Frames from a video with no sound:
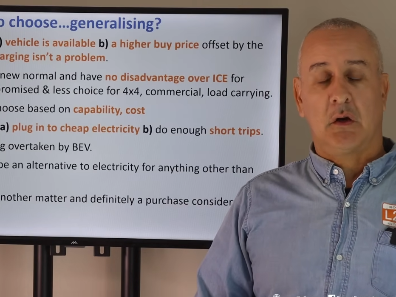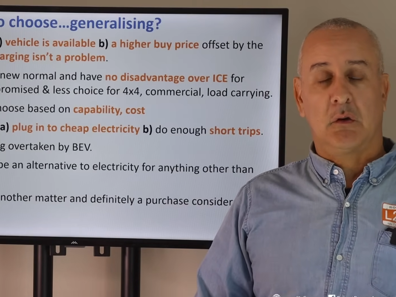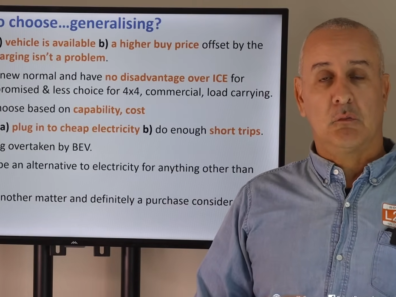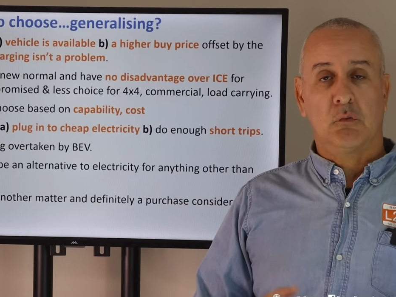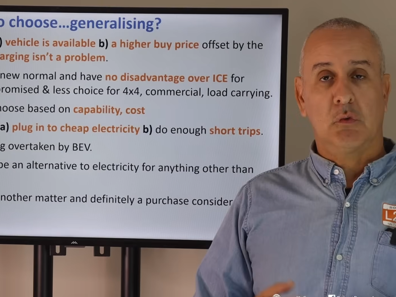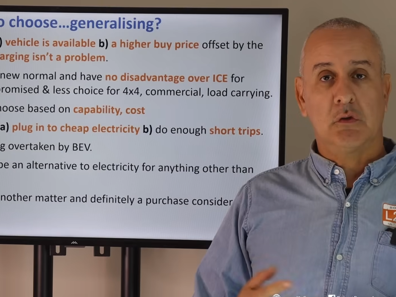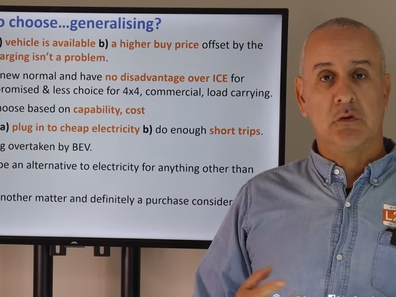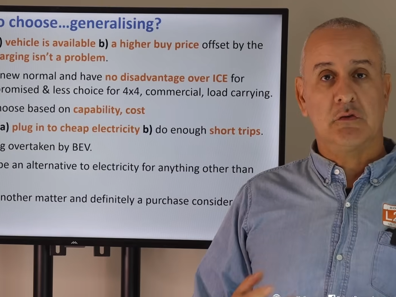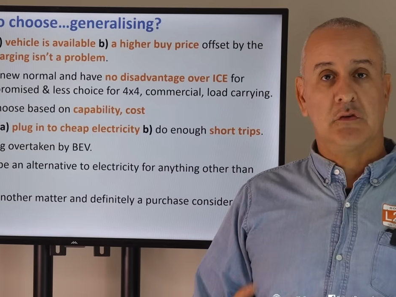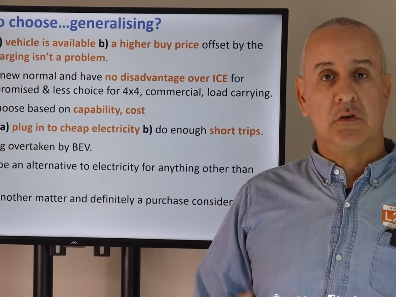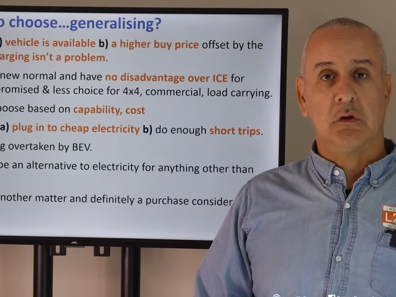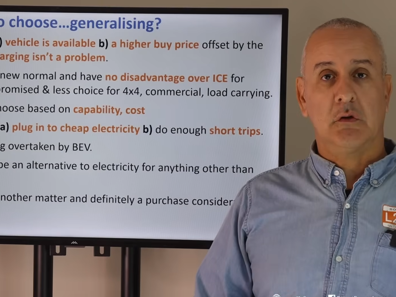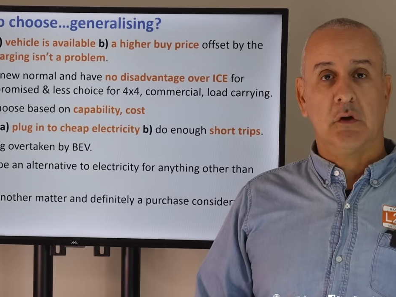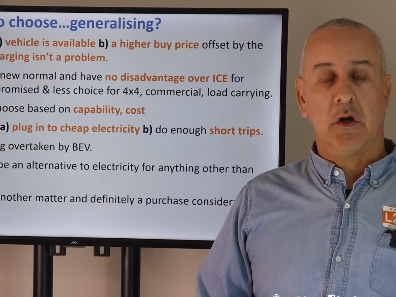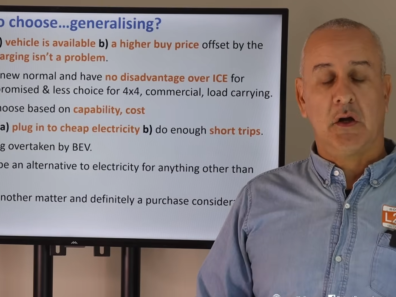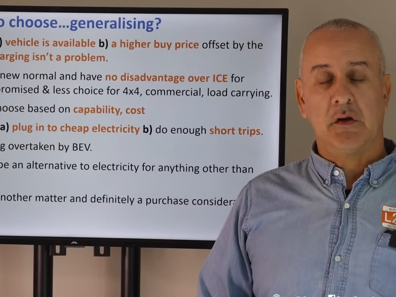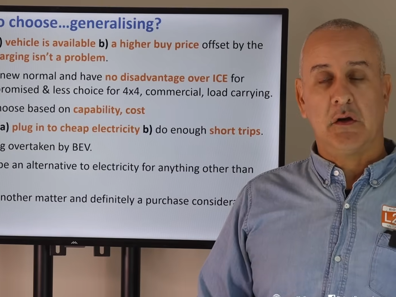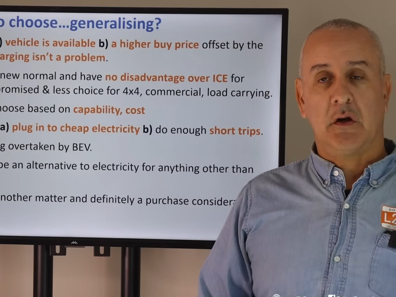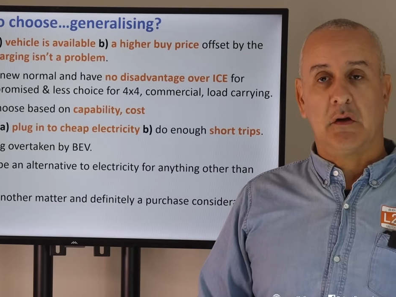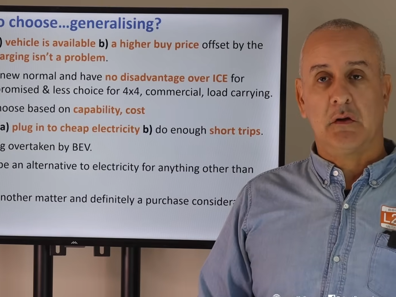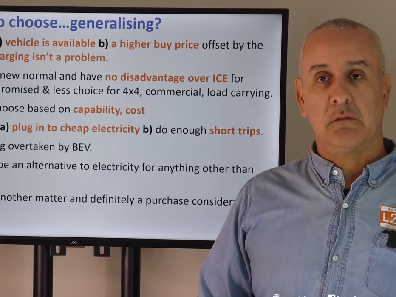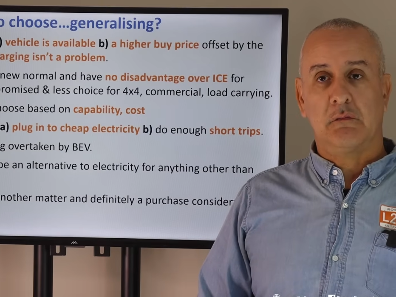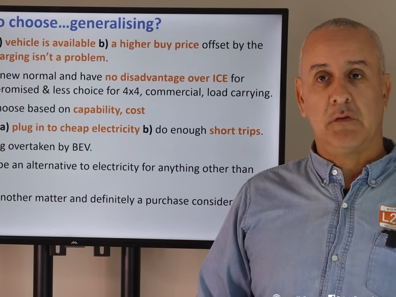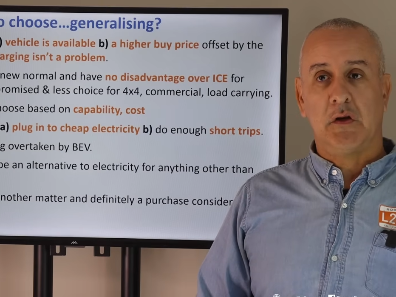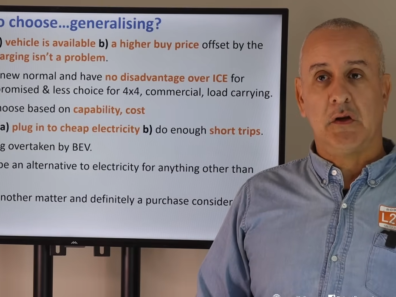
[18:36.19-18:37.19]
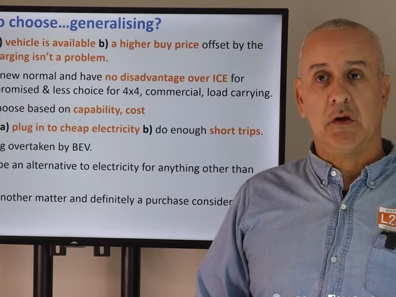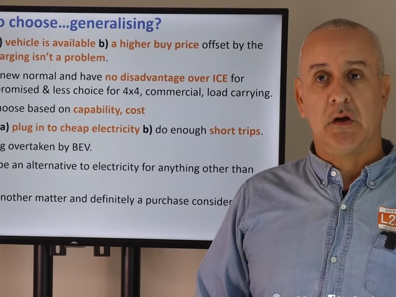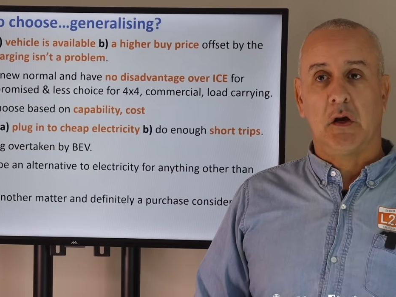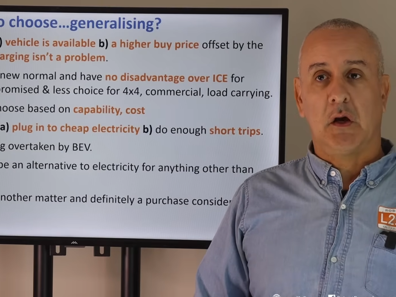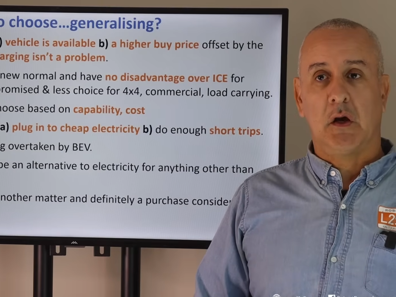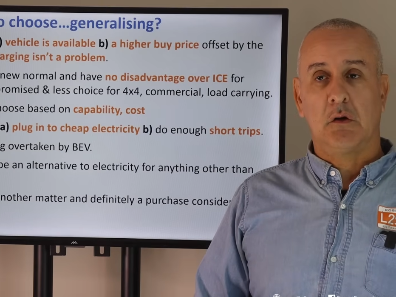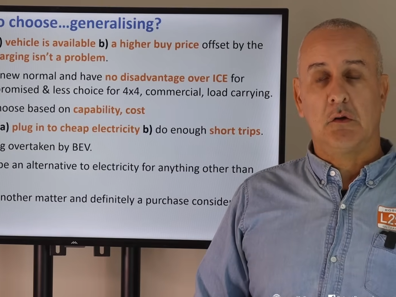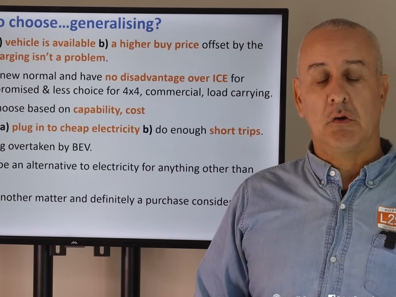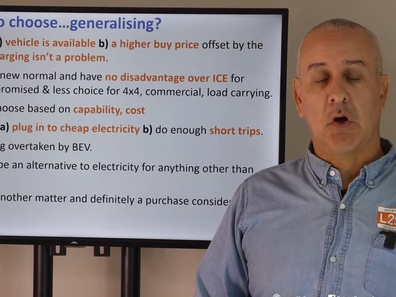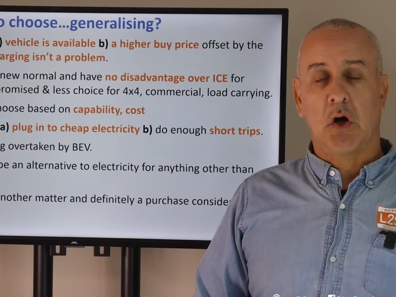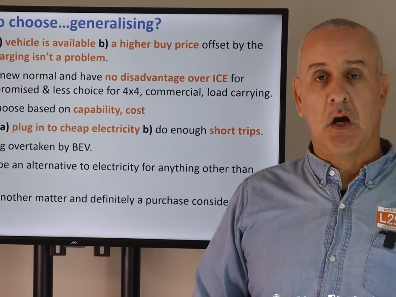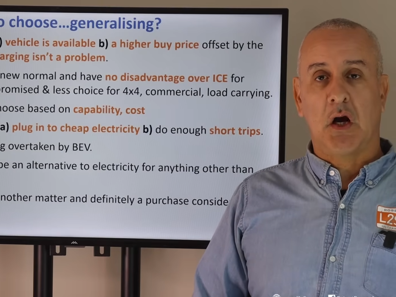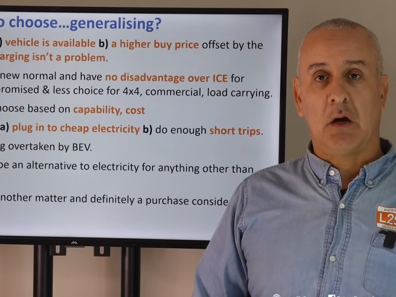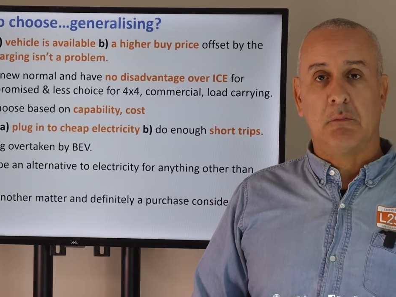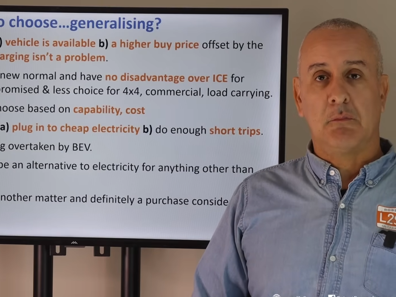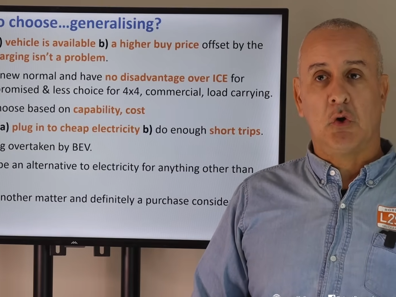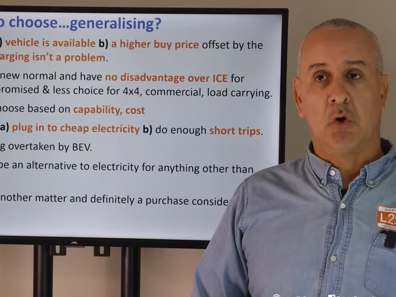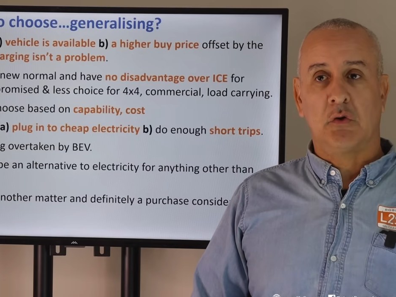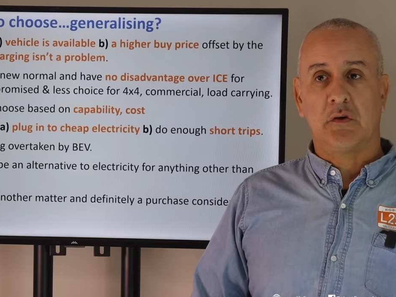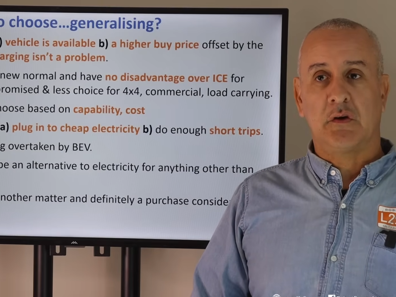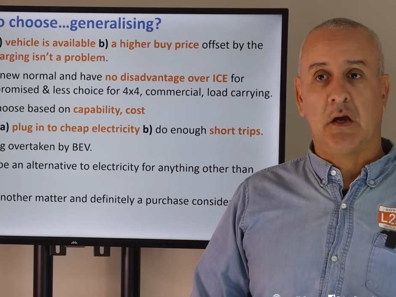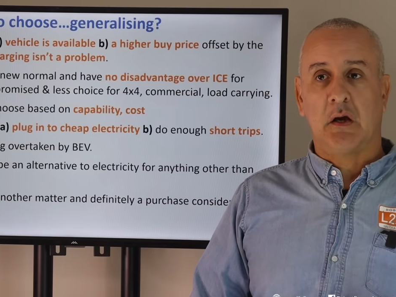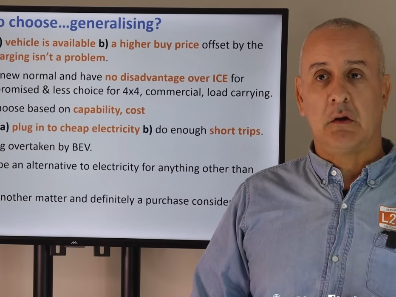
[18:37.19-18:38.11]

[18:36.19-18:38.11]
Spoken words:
I will do another video on